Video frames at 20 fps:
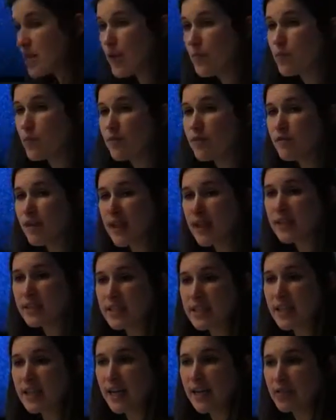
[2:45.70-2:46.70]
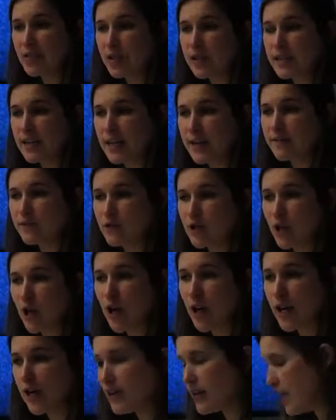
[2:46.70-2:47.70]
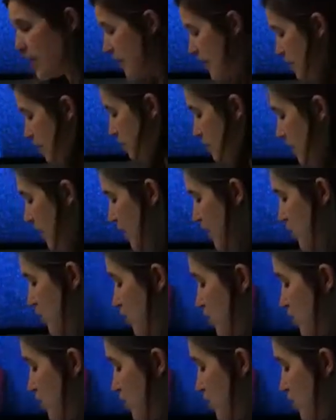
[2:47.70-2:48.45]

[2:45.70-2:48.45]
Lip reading: the number of valence electrons that I've drawn to make